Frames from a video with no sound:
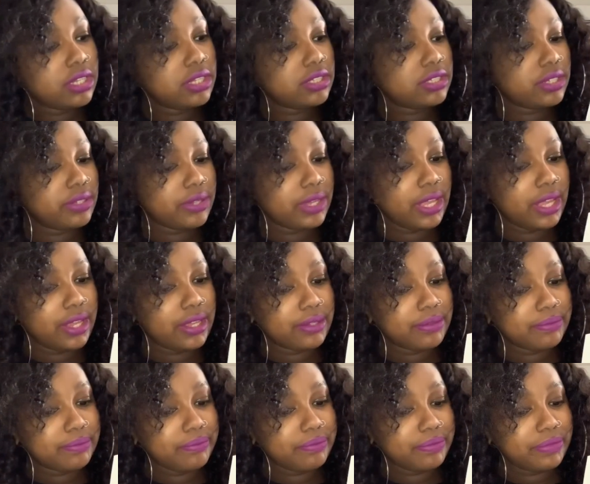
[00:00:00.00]
So yeah,
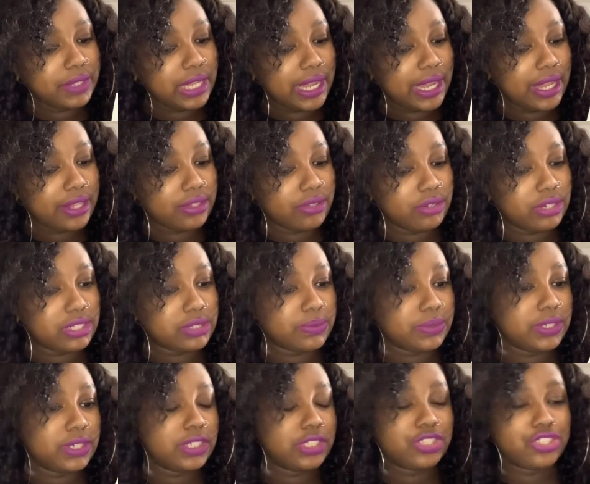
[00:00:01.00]
I gotta throw this one
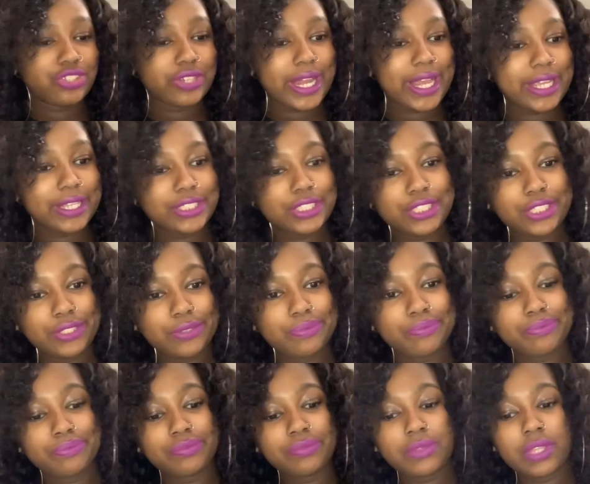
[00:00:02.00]
in the trash.
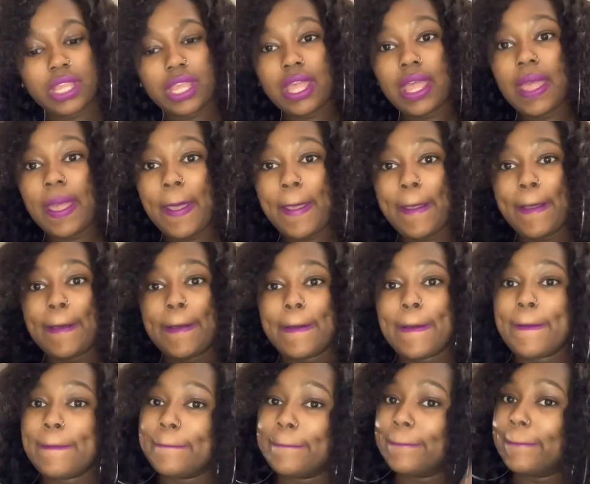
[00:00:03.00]

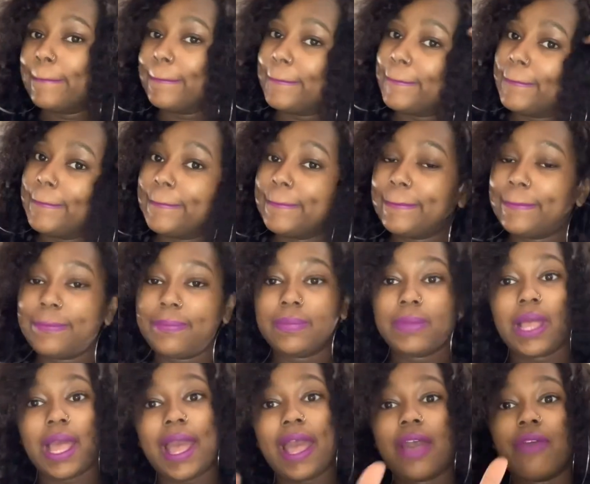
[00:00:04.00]
I
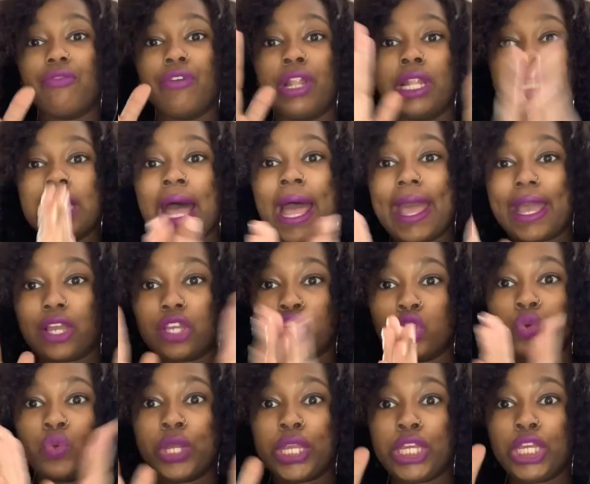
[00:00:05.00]
have a lot
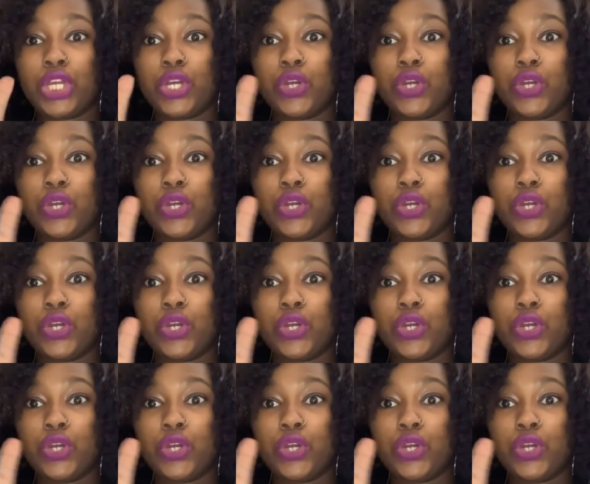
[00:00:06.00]
going